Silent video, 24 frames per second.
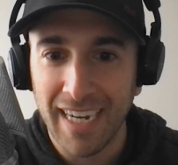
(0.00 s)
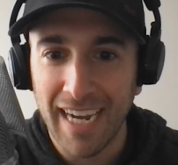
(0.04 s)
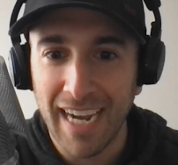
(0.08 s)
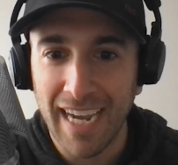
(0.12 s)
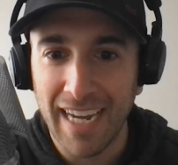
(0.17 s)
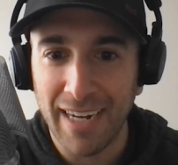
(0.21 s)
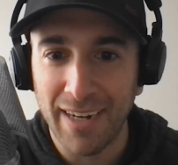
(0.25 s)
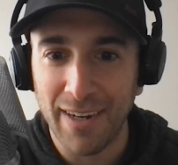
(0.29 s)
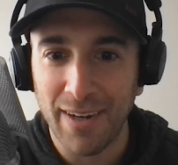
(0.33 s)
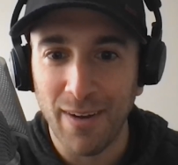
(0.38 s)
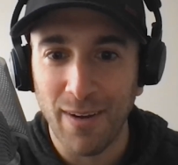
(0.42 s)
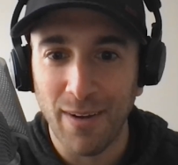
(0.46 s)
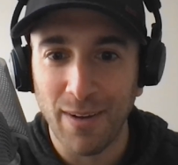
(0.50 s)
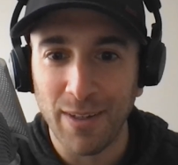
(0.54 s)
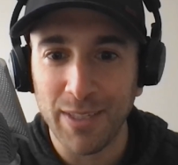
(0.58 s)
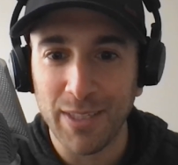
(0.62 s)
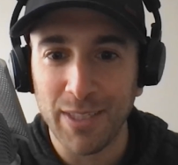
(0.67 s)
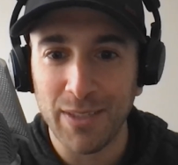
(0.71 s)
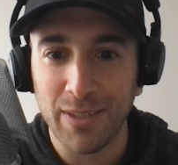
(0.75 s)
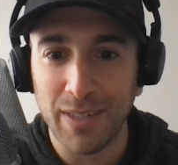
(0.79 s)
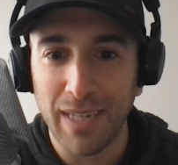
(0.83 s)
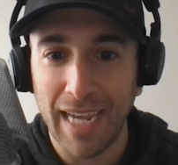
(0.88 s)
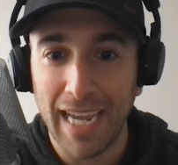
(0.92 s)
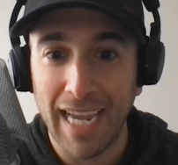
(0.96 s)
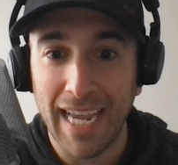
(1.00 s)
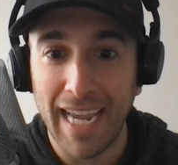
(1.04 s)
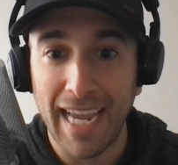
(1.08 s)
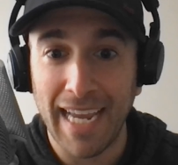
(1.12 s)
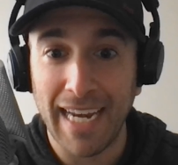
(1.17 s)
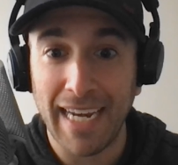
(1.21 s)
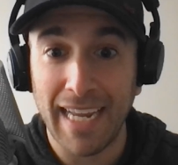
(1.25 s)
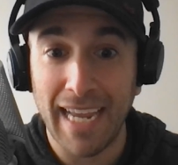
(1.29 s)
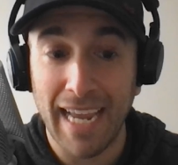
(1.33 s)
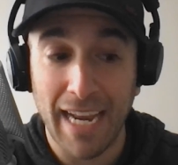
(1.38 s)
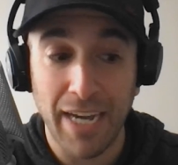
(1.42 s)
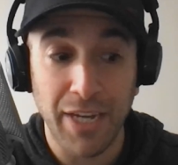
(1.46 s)
And it also,
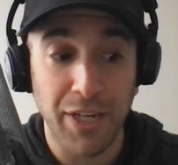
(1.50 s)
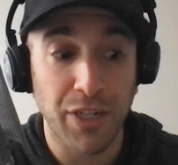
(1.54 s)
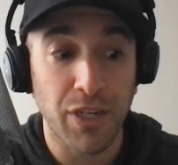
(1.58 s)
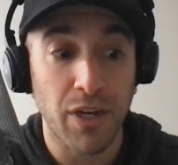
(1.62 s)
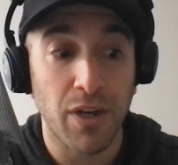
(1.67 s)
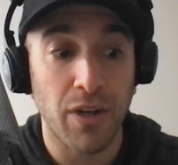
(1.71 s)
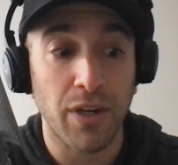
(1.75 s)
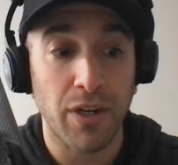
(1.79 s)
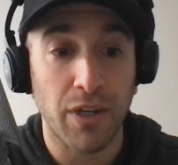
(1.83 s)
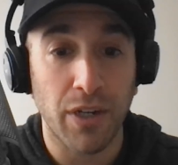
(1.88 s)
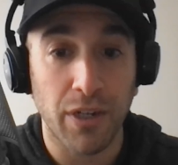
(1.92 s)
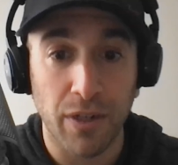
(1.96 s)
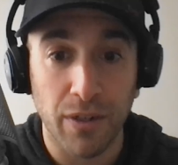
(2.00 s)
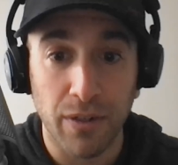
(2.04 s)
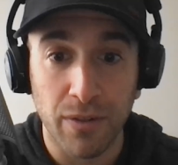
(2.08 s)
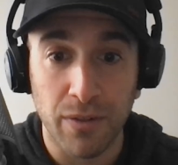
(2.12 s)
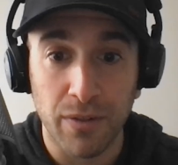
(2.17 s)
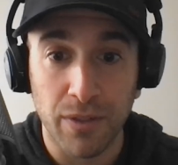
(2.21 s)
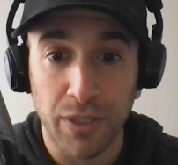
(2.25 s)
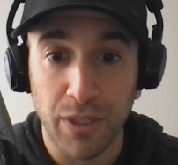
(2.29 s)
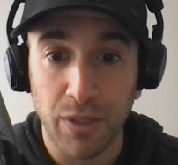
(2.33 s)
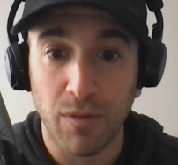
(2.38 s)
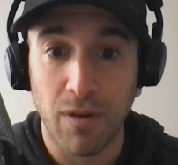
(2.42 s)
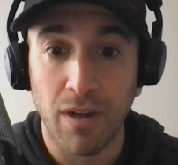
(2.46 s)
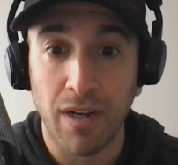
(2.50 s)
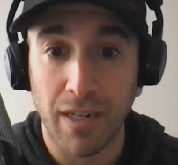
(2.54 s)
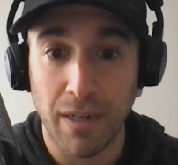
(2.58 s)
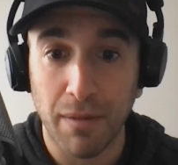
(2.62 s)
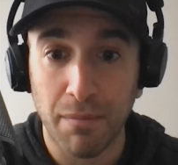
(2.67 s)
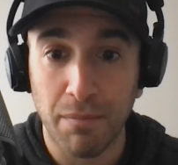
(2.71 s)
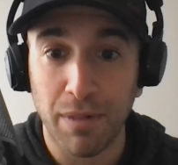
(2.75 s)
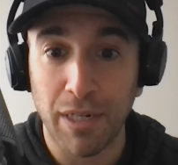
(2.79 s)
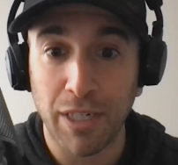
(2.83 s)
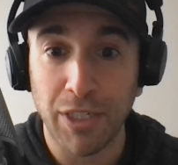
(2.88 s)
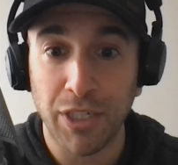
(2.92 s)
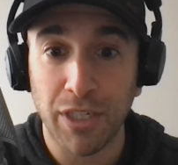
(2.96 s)
and young girls the wrong
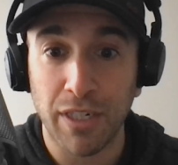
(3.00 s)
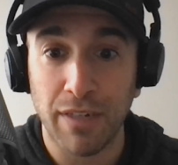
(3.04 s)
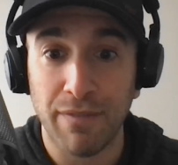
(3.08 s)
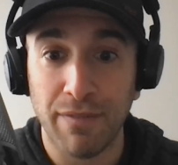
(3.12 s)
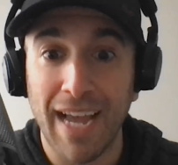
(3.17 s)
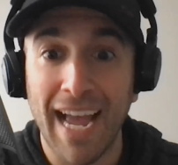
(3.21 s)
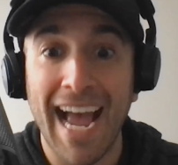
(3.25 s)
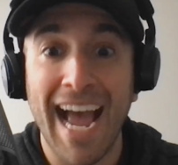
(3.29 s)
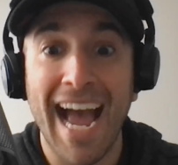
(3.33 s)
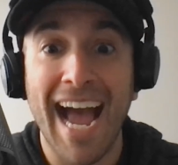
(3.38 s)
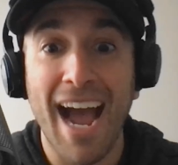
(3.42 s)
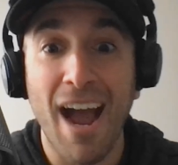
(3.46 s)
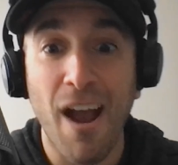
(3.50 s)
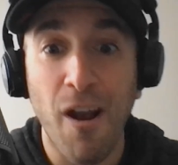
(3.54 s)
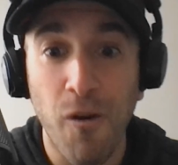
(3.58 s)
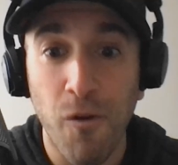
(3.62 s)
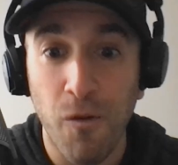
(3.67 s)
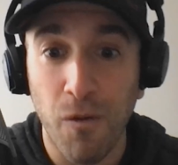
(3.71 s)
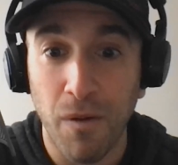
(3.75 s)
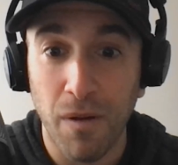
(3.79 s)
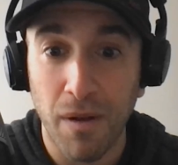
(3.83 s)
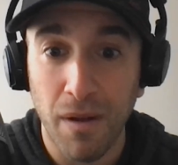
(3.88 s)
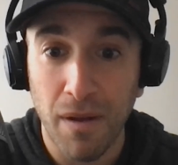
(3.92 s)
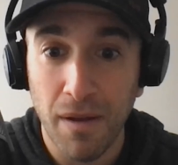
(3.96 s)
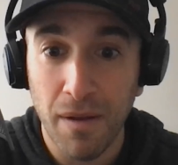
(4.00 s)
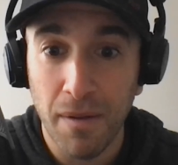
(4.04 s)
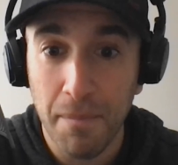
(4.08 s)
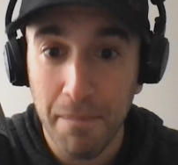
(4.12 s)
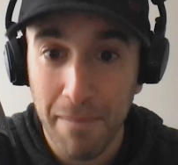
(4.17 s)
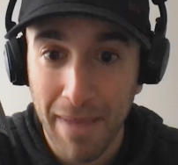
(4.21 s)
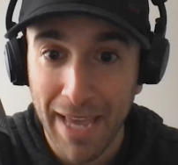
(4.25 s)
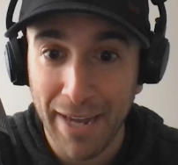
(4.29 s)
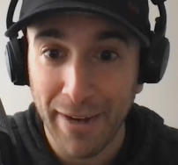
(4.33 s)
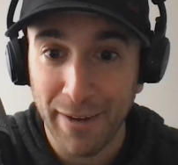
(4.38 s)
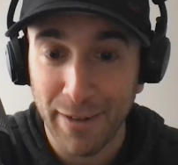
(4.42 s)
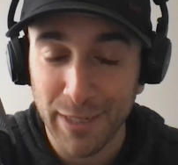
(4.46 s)
impression of how
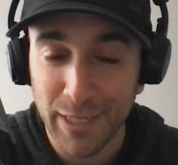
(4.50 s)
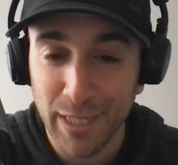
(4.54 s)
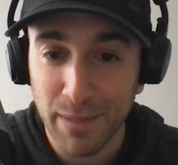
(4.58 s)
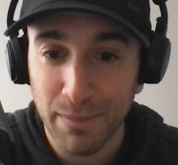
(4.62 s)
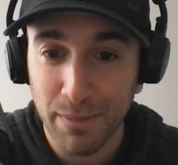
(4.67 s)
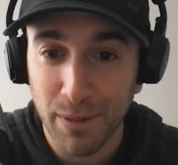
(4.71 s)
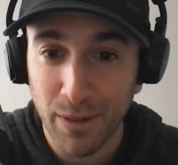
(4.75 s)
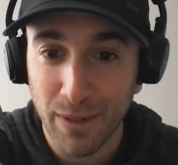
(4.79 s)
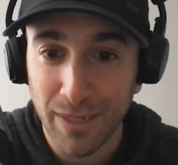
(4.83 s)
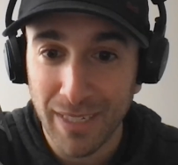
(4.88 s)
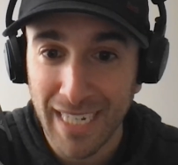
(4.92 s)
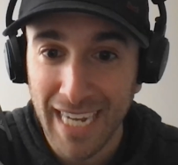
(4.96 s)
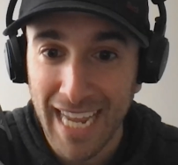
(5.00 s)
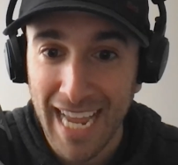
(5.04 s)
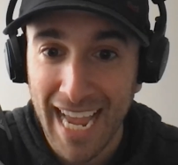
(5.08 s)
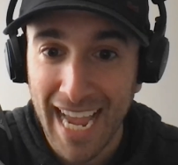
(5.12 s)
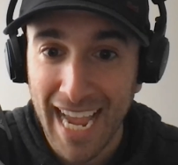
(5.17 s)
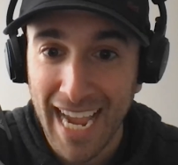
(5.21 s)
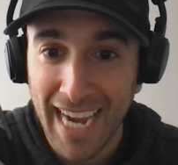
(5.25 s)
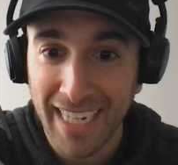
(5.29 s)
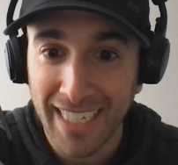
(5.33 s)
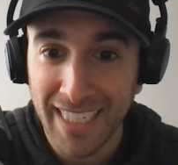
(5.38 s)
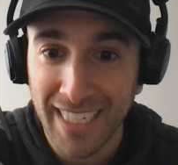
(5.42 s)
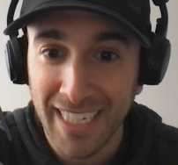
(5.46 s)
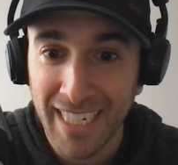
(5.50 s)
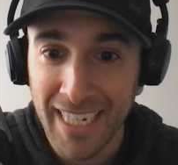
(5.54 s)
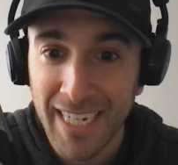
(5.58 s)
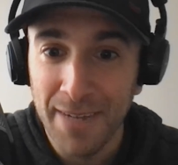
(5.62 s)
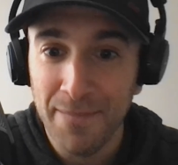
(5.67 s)
men are supposed to act.